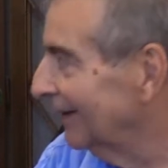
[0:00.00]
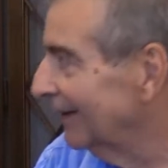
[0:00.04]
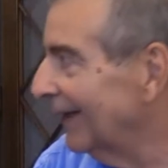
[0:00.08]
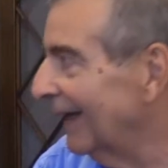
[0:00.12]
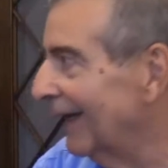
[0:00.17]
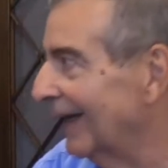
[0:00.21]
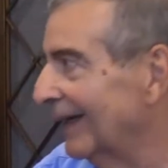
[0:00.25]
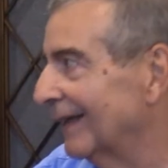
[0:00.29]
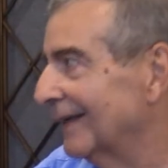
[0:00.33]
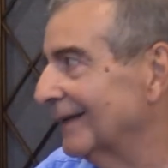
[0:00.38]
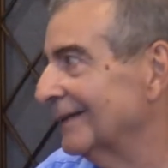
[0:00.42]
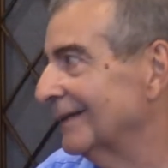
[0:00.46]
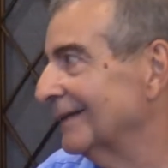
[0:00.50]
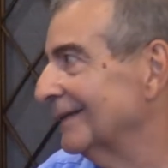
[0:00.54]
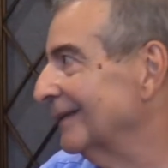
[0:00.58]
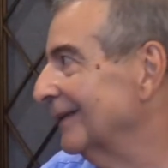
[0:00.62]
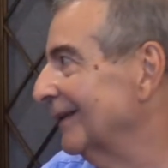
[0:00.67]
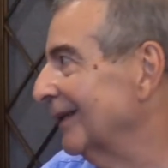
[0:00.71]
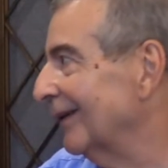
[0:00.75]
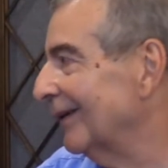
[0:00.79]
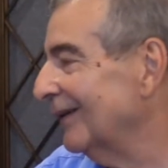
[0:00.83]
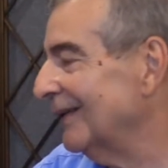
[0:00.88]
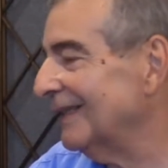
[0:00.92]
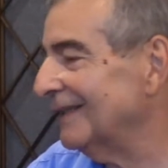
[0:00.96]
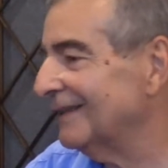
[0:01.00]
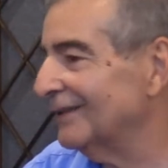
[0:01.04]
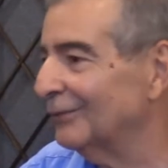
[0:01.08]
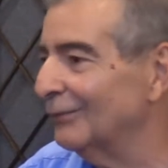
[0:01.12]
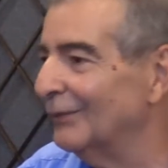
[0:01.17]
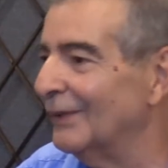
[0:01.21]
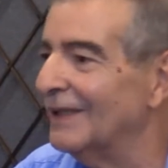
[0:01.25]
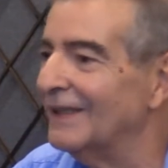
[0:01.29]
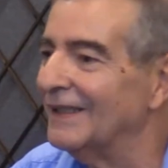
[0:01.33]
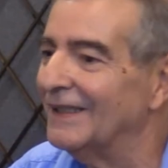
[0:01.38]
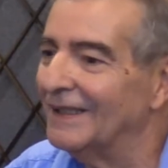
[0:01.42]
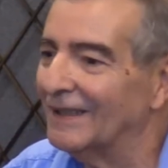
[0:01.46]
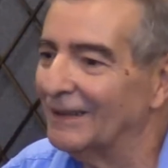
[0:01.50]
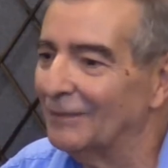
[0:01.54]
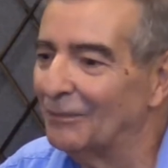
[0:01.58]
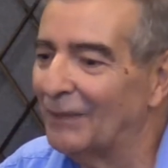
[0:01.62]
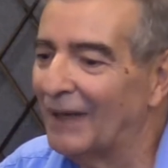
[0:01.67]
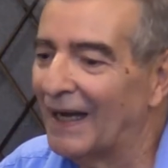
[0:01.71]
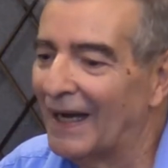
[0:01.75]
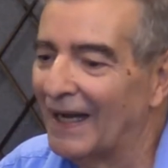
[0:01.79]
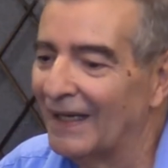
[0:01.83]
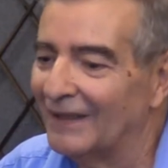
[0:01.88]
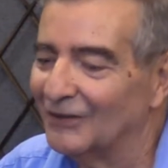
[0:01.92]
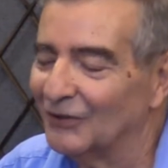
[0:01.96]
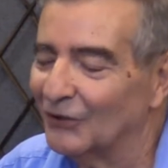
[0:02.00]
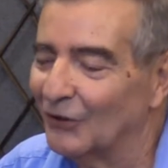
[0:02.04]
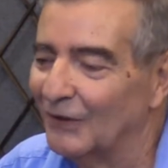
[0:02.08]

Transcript: and he's really in a bind.